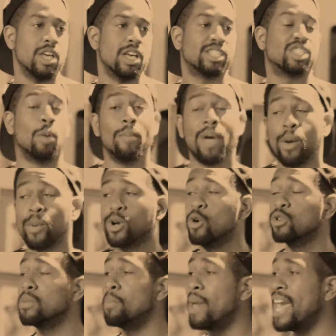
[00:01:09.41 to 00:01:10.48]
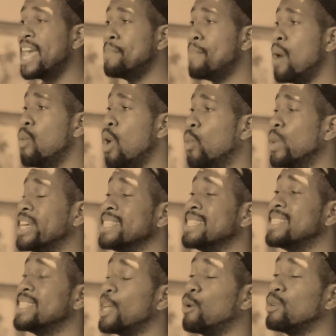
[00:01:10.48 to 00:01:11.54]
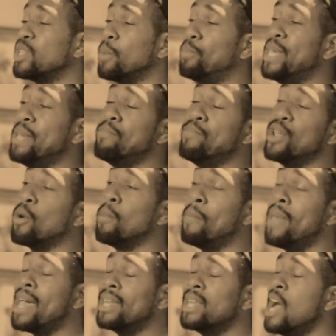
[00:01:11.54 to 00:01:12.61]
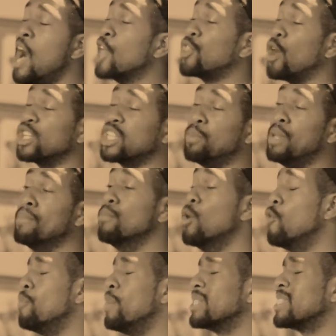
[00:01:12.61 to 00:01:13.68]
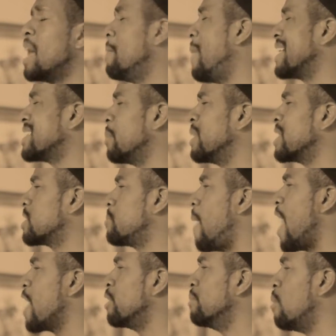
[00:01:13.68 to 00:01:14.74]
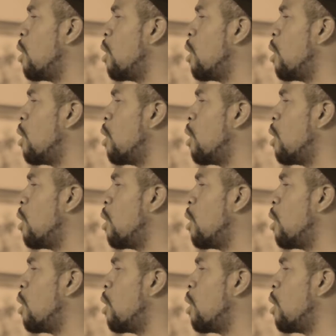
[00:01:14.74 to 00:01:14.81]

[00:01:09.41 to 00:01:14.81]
So miracles made by what we consider to be mere men are thought to be movements by some inspired